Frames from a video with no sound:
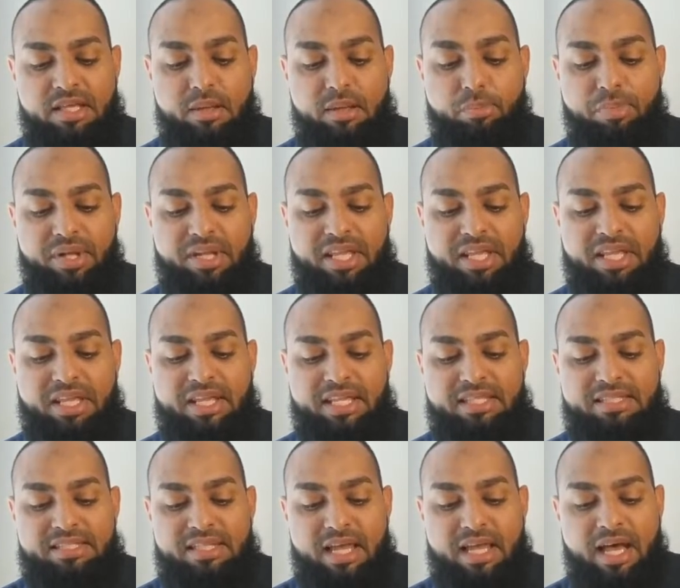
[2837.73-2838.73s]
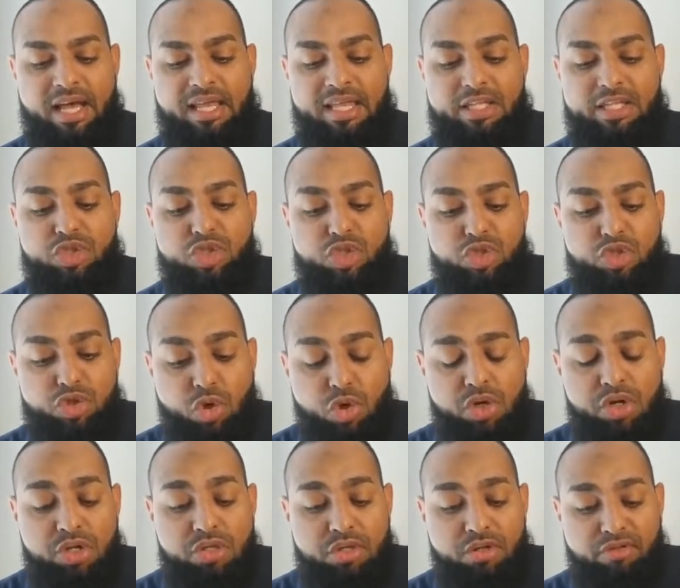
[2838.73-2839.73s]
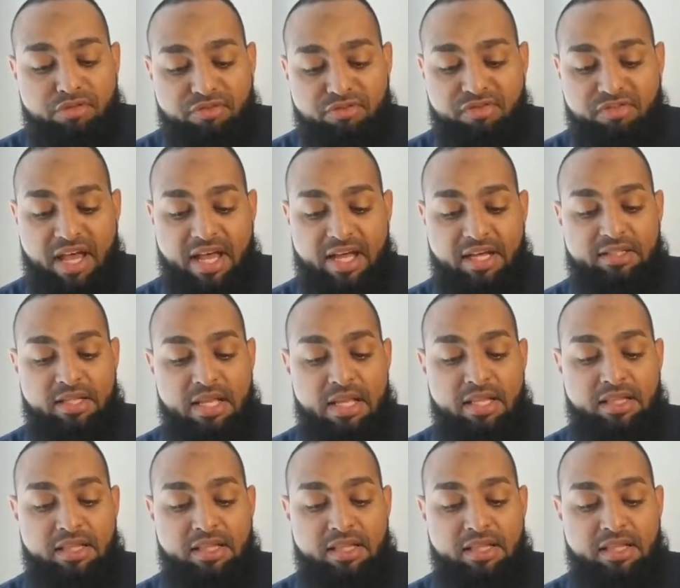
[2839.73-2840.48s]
but it is a historical fact